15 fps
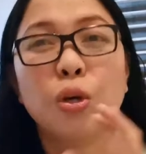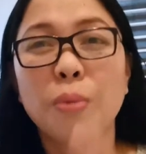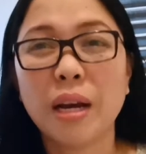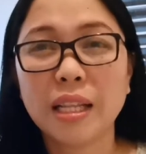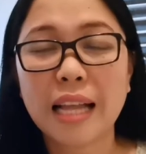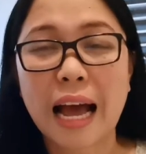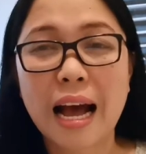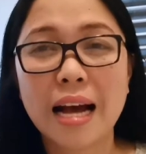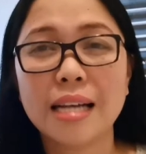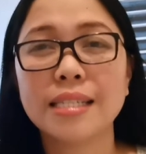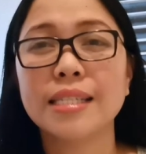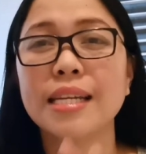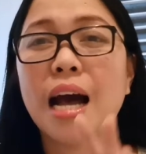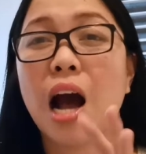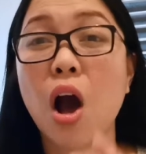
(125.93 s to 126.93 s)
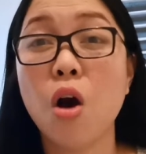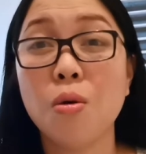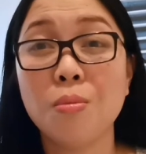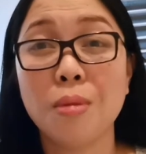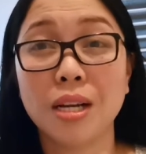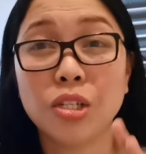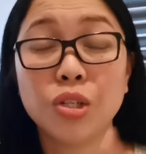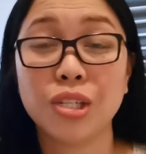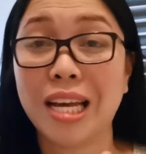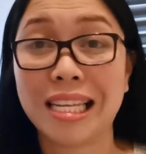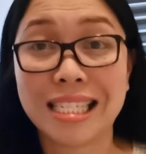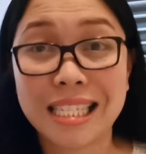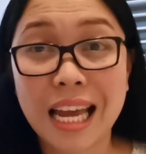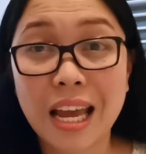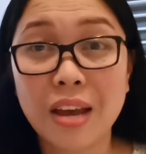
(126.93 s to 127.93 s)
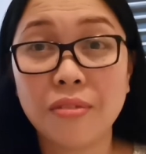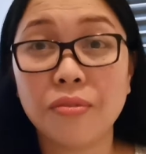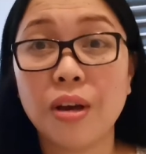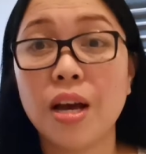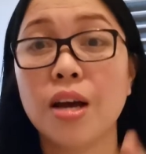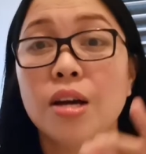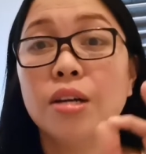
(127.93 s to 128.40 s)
You might ask, how much should I save?